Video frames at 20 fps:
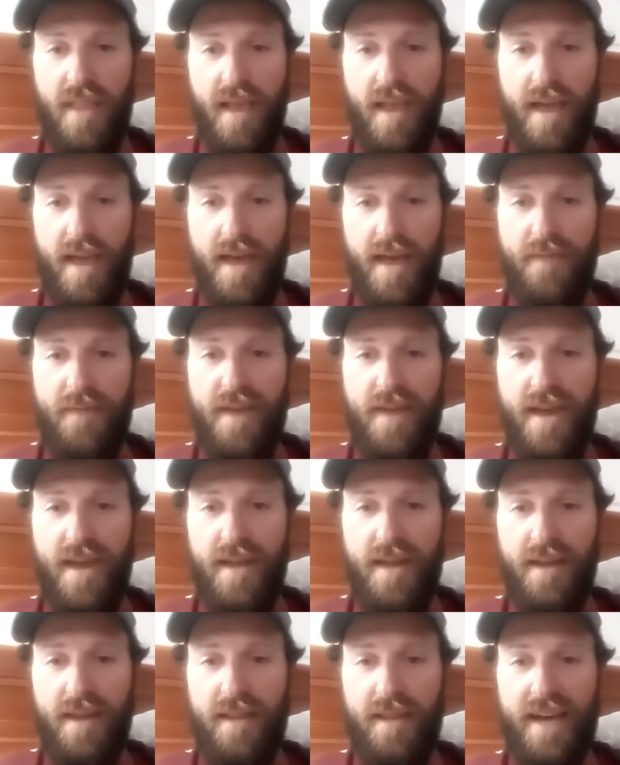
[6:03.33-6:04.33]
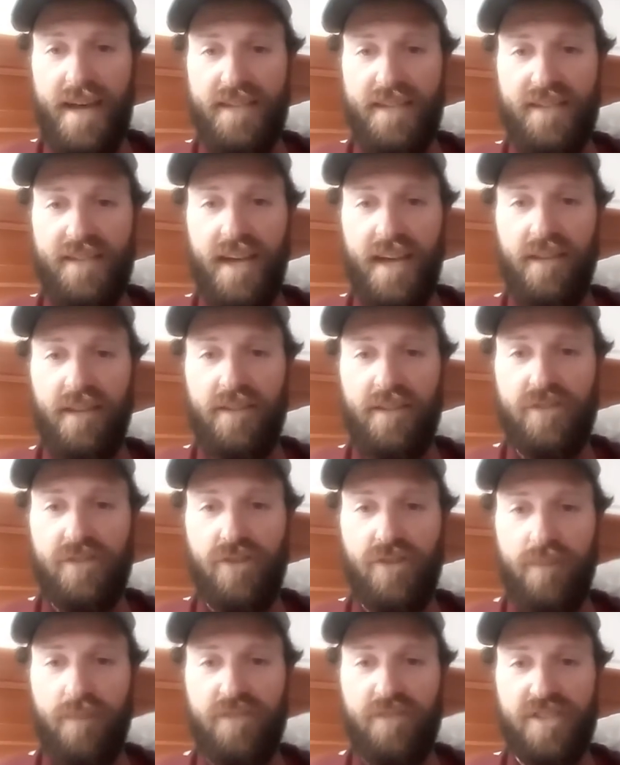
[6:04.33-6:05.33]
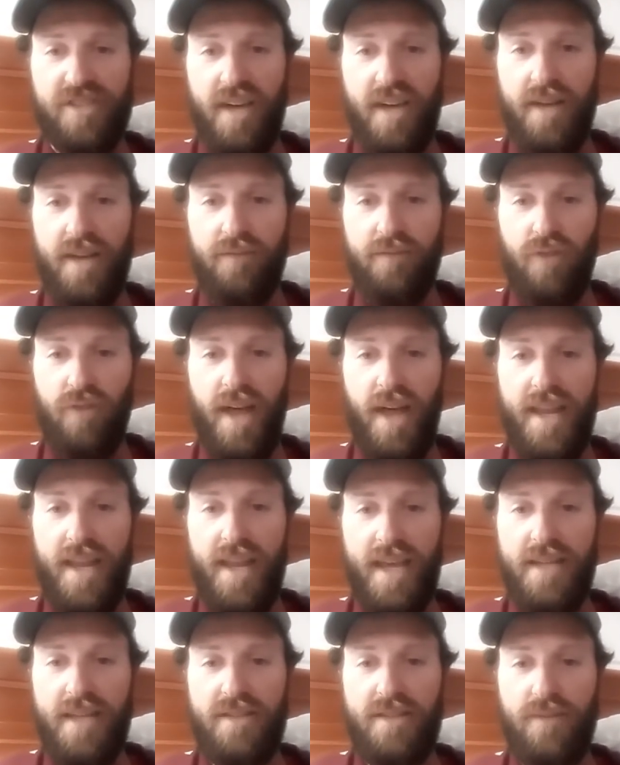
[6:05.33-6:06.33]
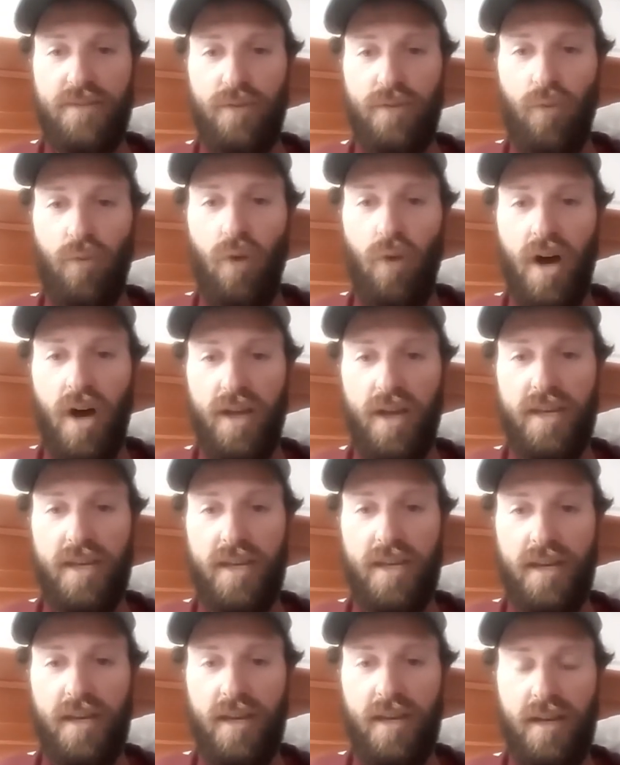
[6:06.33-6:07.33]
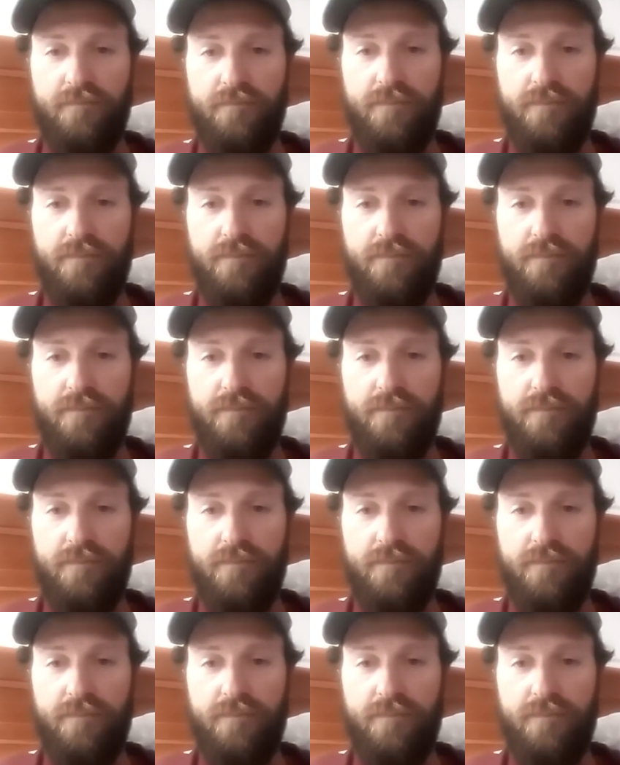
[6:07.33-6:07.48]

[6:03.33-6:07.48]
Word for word: And then that cycling trip just kind of led into the walking.